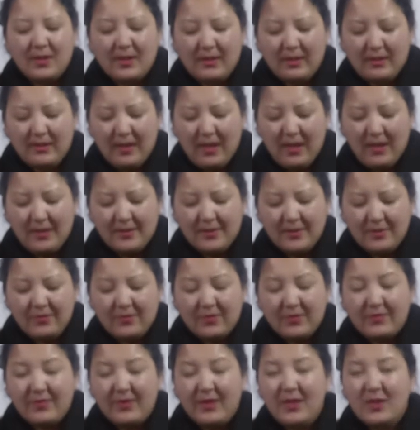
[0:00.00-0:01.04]
the class. She
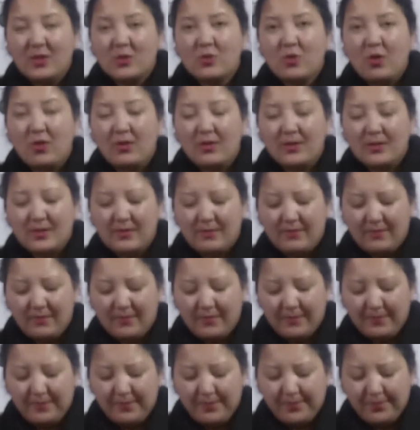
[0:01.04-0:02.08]
was very talkative.
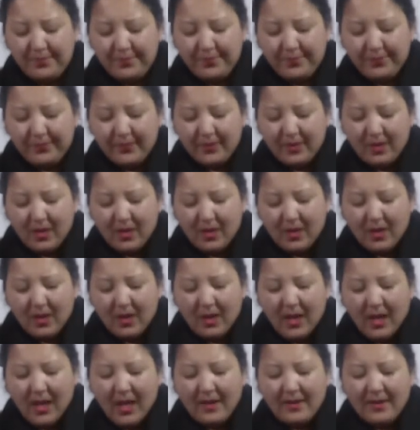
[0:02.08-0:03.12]

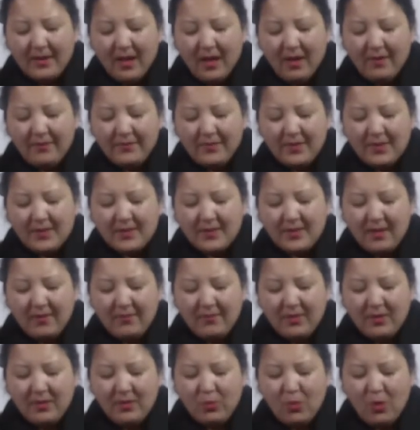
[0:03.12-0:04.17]
And after
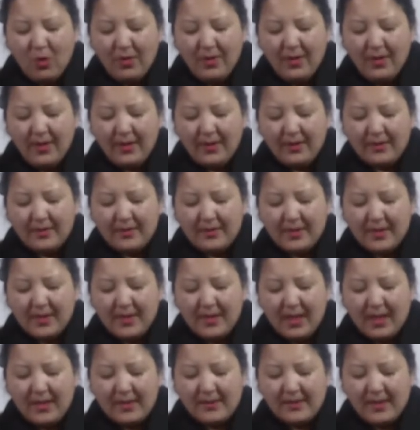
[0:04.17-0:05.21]
several warnings, he
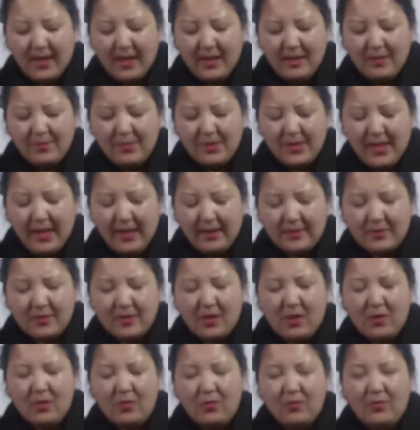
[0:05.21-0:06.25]
assigned me extra
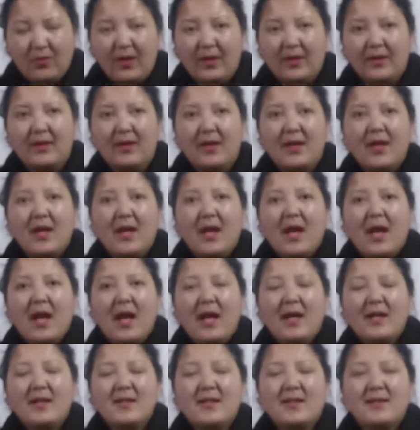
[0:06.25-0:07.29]
homework.
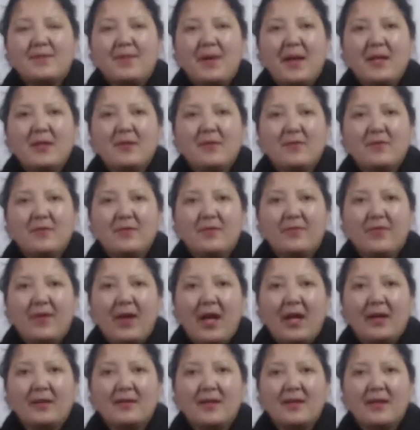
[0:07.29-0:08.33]
And despite of the
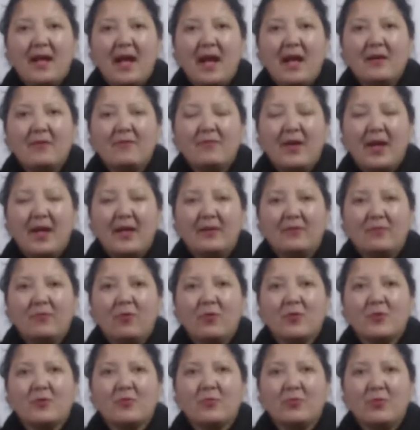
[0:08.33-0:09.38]
fact that Anne Frank
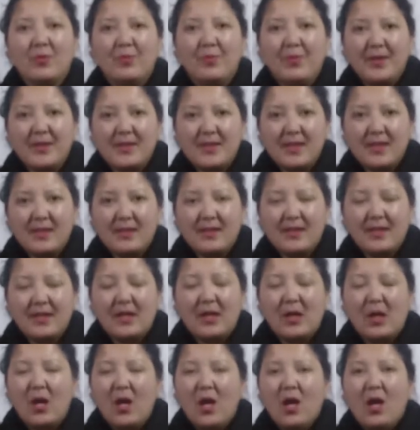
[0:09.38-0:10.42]
was
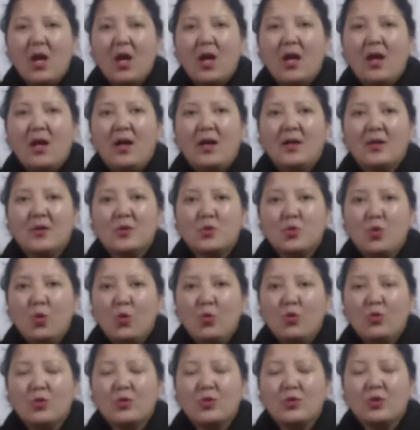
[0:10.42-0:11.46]
repeatedly
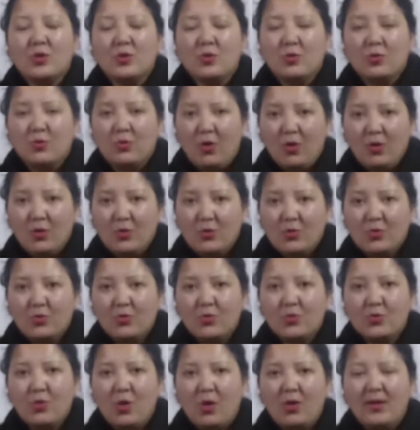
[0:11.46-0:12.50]
told not to
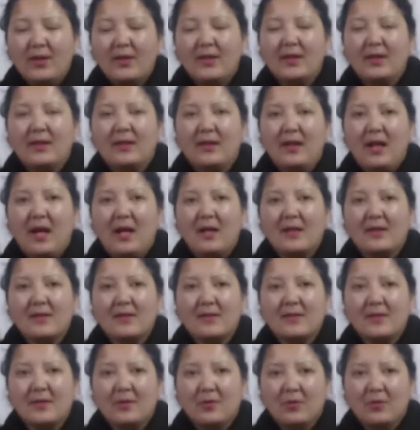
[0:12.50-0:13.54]
talk in the class,